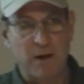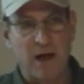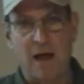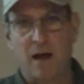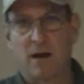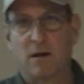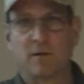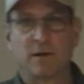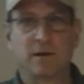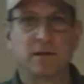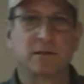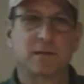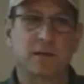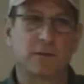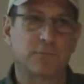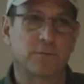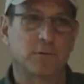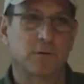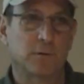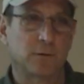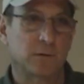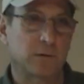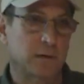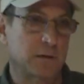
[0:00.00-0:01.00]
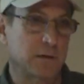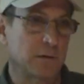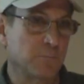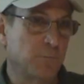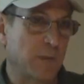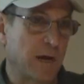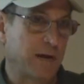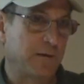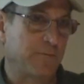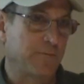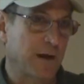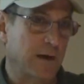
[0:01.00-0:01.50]
PAL. That different
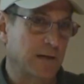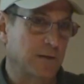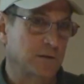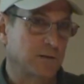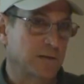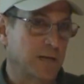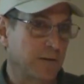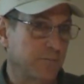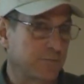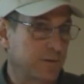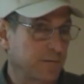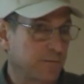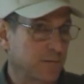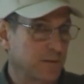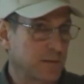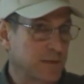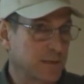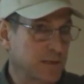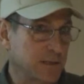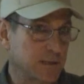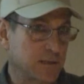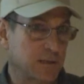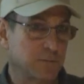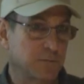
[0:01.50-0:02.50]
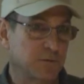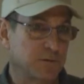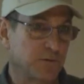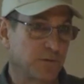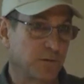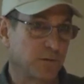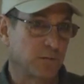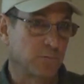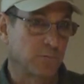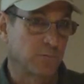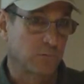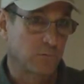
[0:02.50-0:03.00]
manufacturers have different systems
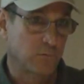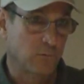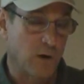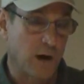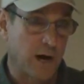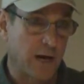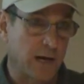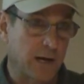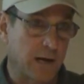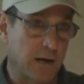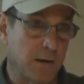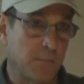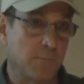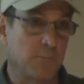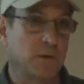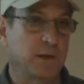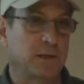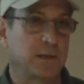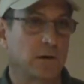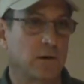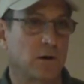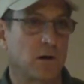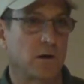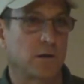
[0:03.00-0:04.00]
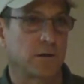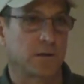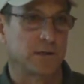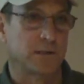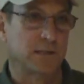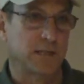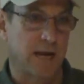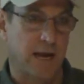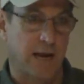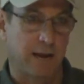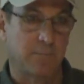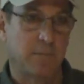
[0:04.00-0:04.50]
for grading them, but they're all the
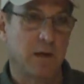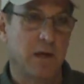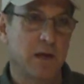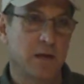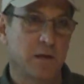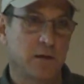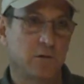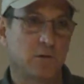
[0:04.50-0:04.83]
same.